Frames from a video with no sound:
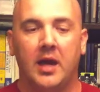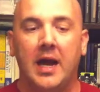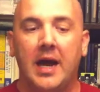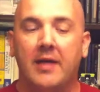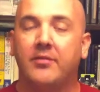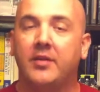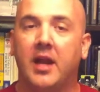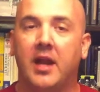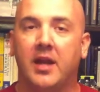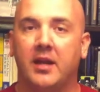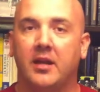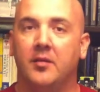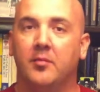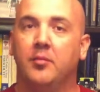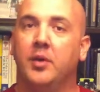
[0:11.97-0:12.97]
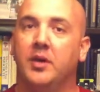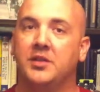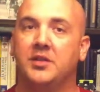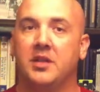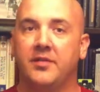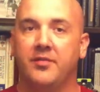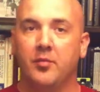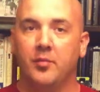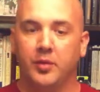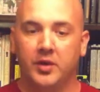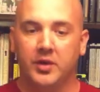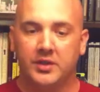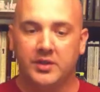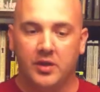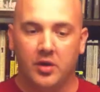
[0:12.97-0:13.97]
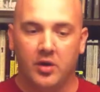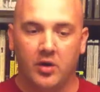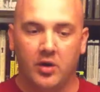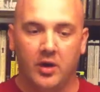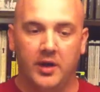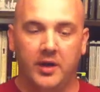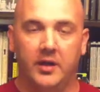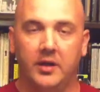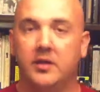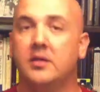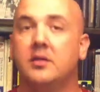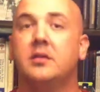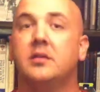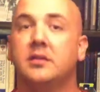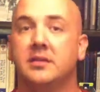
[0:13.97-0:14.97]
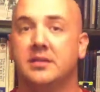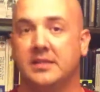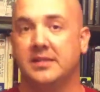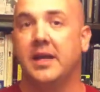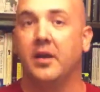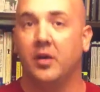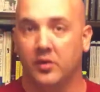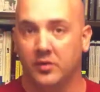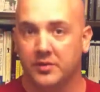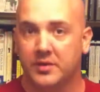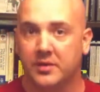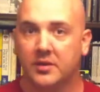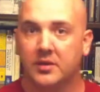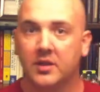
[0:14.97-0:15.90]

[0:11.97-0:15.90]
I've got a bunch of different books on sales,